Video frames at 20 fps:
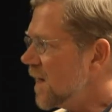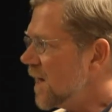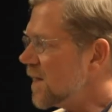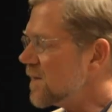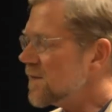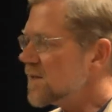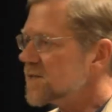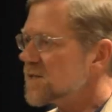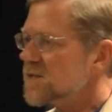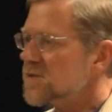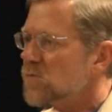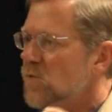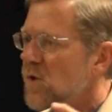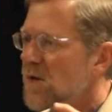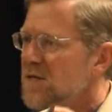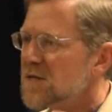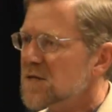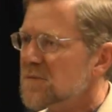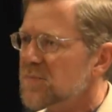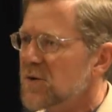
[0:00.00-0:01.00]
And this is
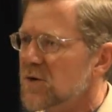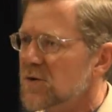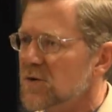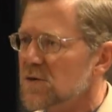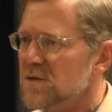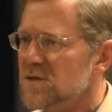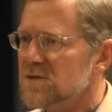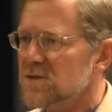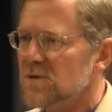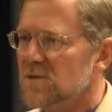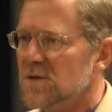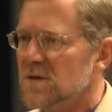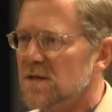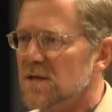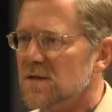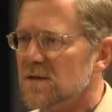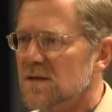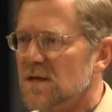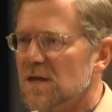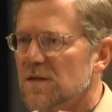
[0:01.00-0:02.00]
one component of the
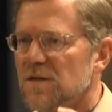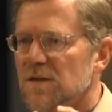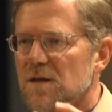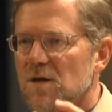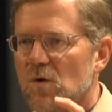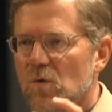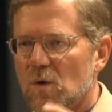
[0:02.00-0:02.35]
toolkit that I think,